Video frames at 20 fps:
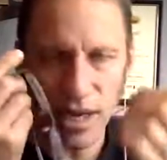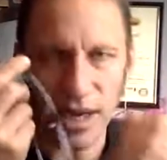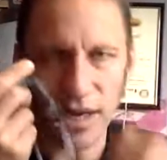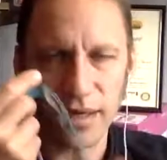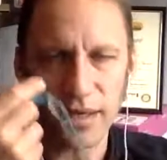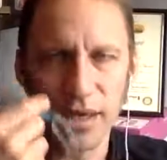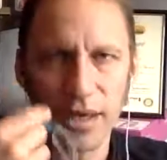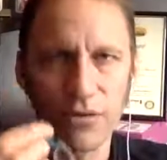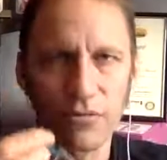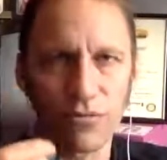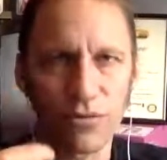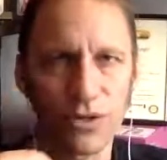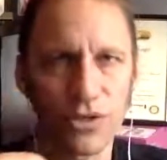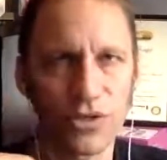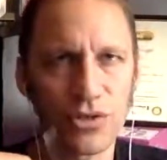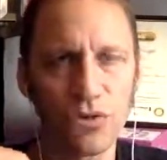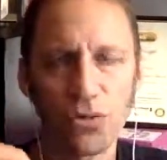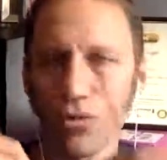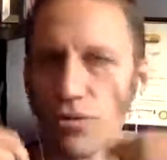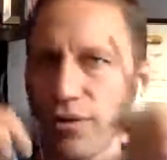and kind of
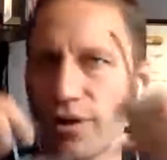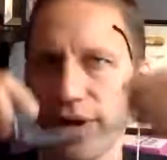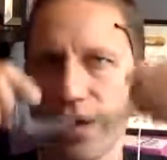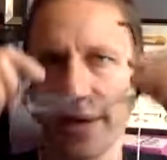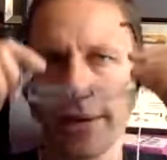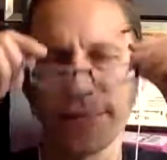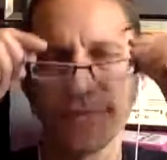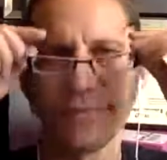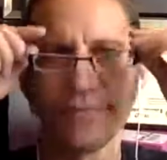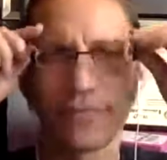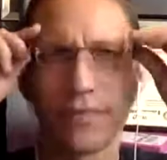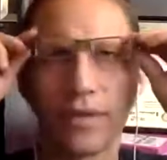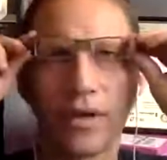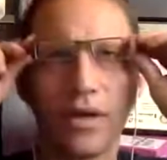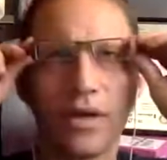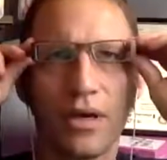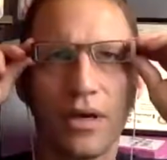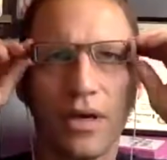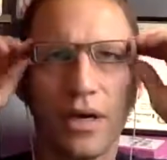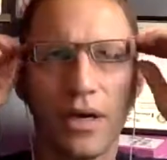restoring
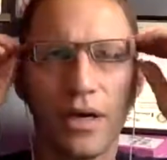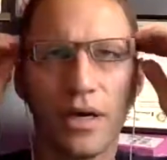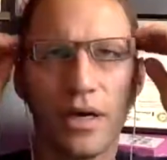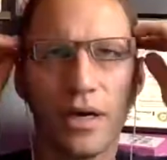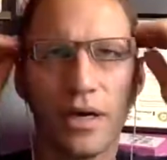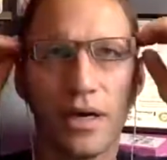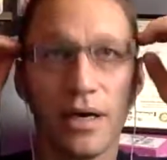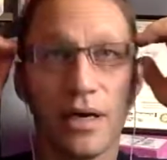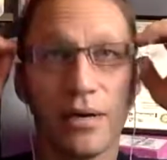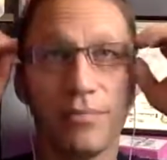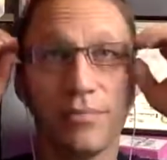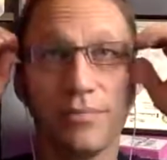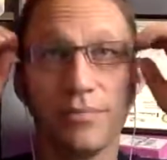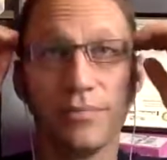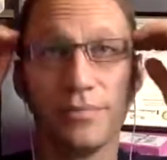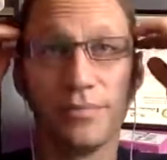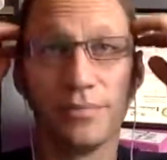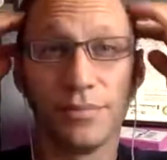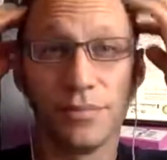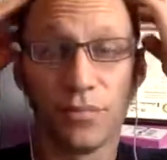
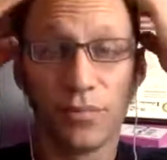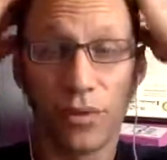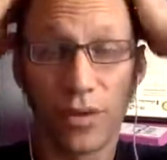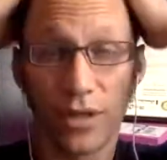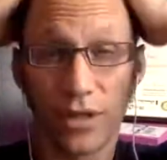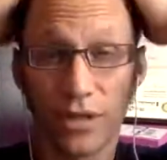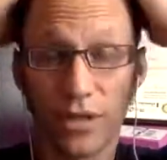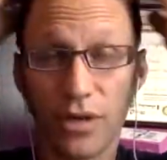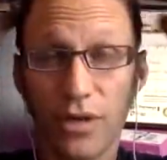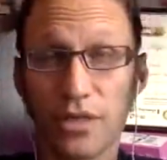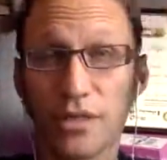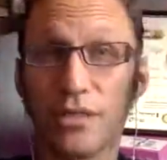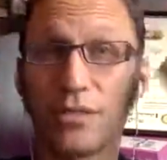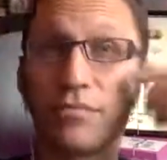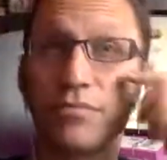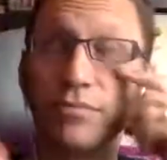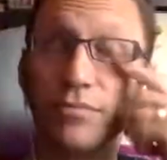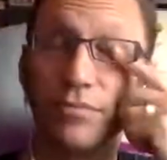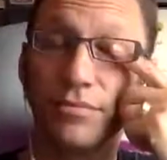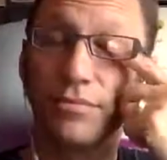one of these nice
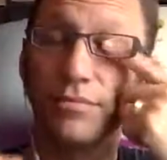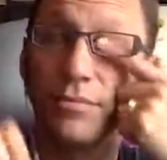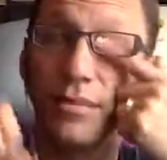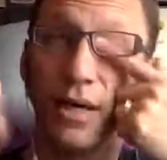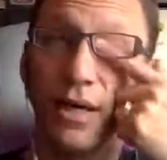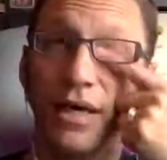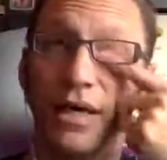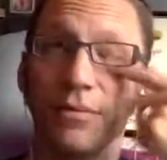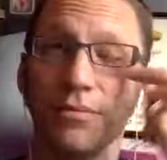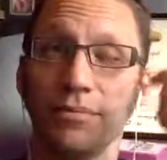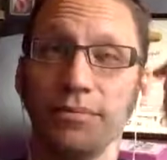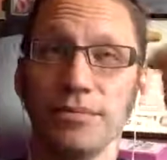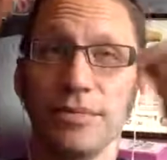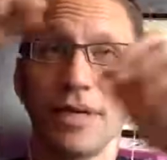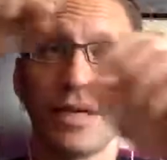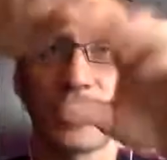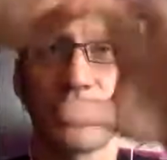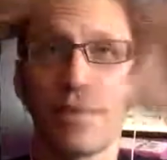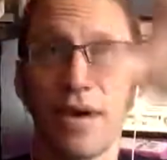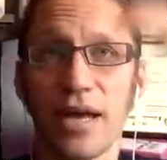
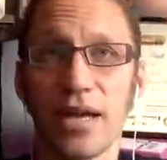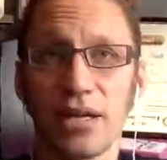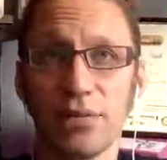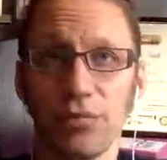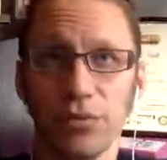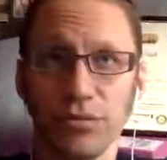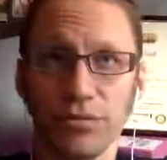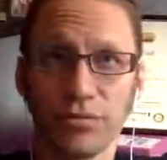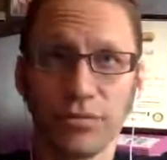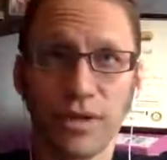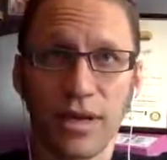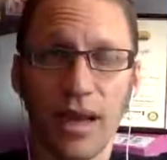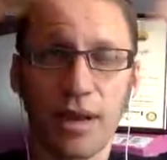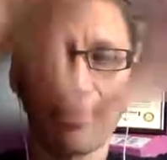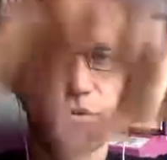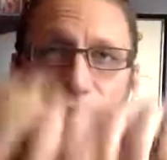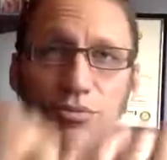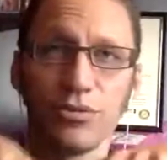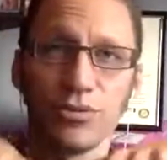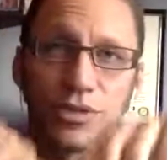expandable,
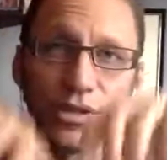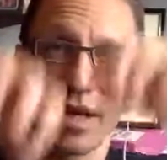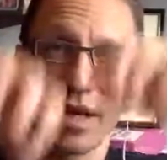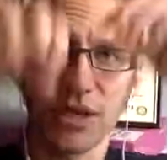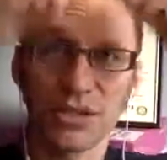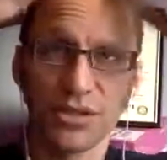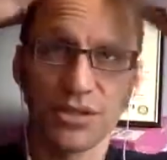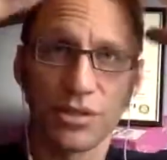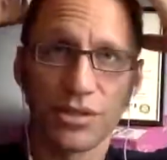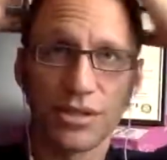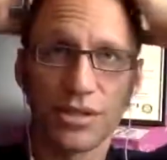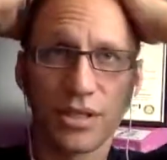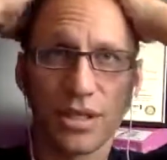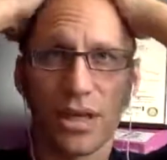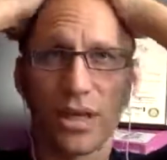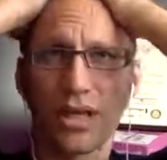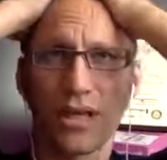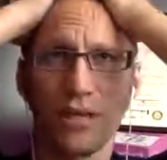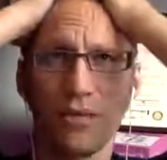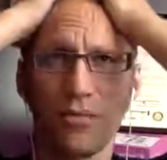collapsible sections
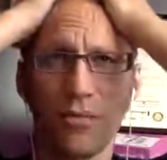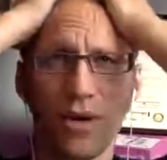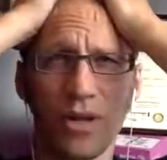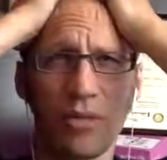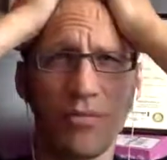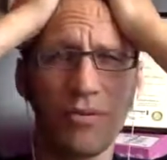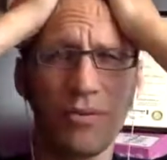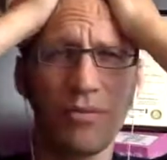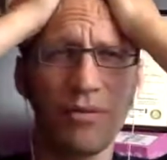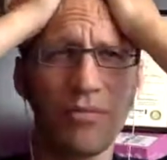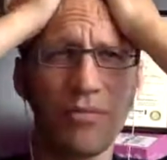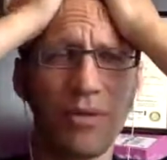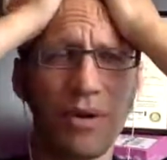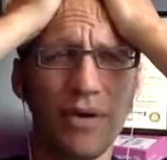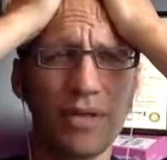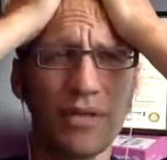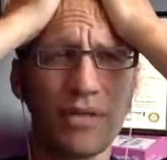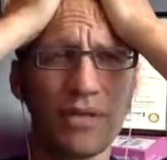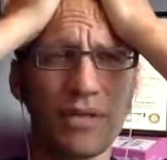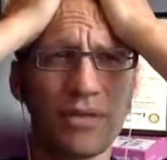in one of the premium
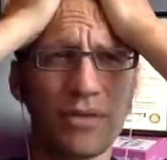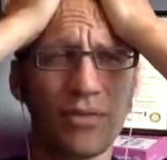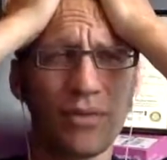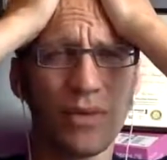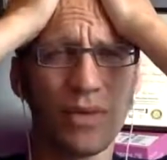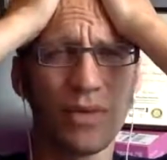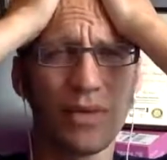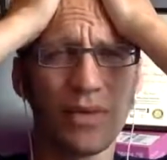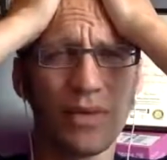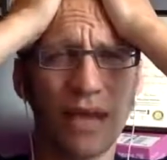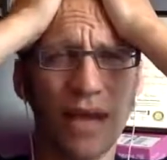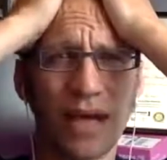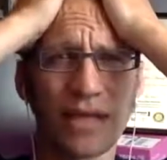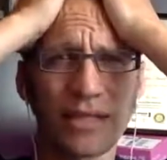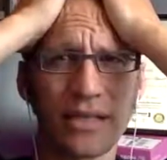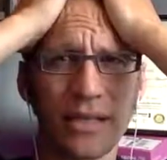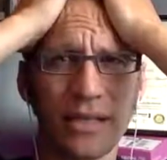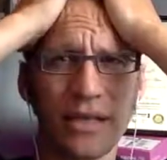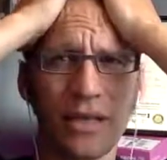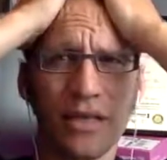pages that we
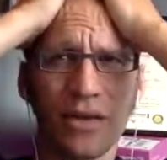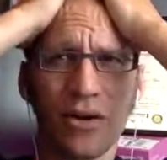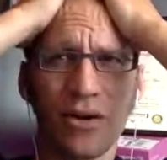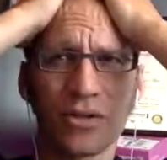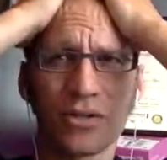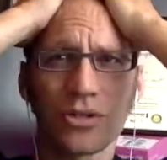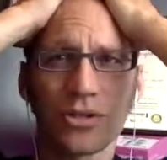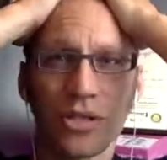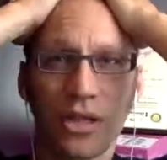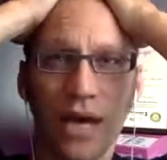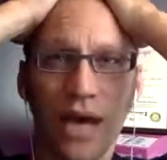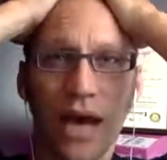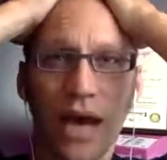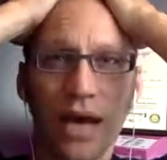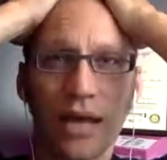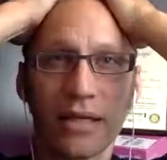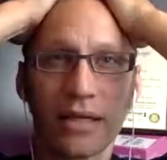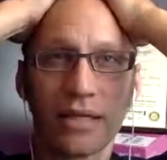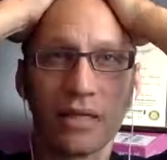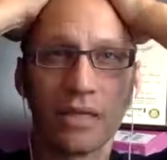accidentally lost,
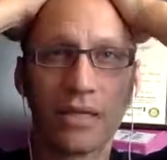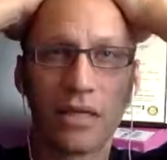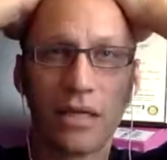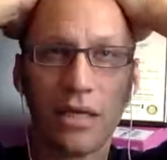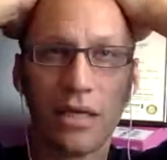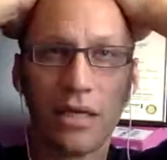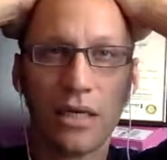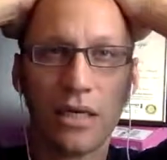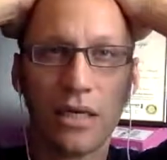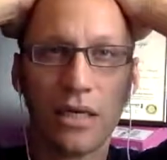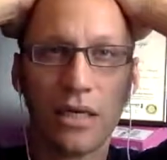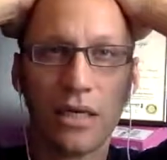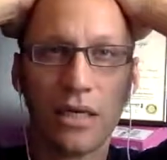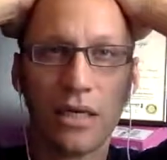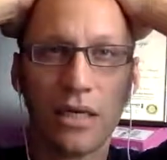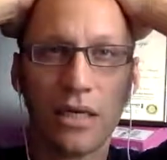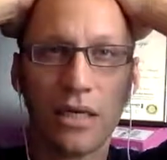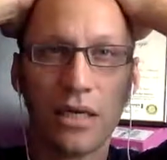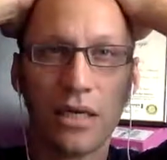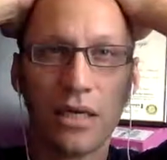and
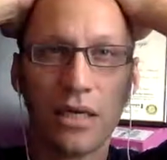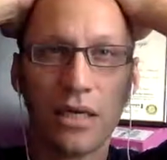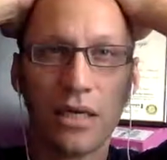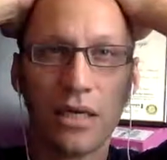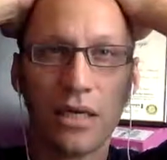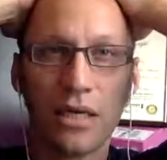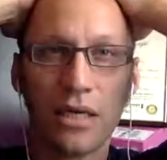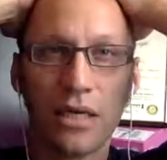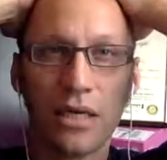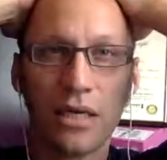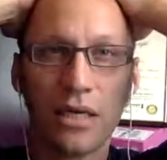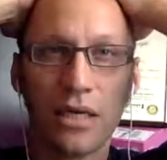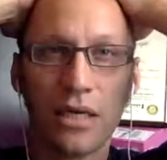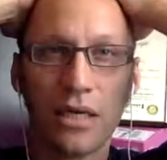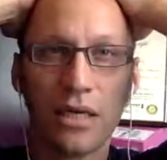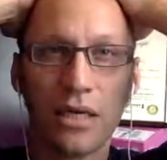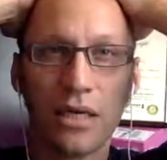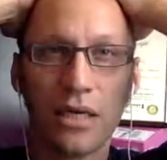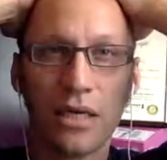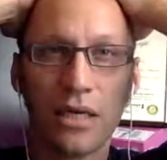that all took a little bit longer than
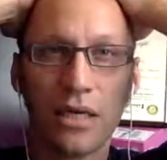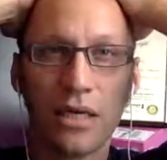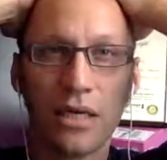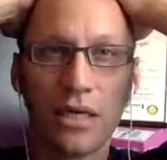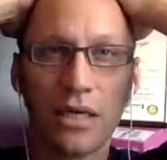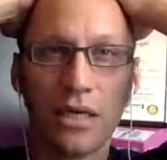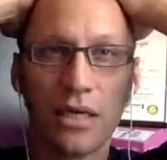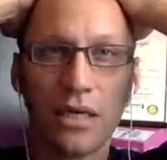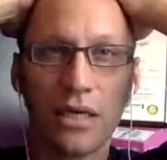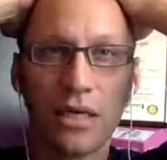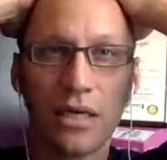expected, as I had to like